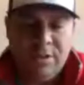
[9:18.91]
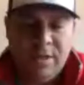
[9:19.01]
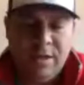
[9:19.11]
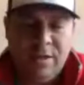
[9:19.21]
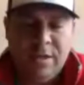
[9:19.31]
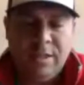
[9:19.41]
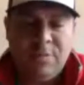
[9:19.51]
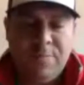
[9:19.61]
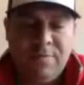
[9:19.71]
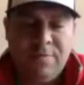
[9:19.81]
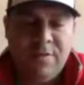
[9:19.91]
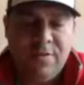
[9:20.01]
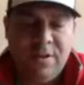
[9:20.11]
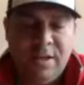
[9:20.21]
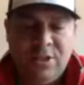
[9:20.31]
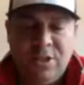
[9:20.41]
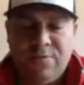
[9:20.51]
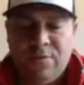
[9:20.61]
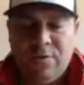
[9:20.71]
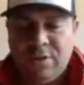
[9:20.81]
So fortune telling, spirit of
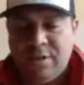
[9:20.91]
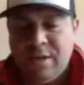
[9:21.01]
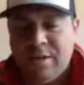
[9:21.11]
divination,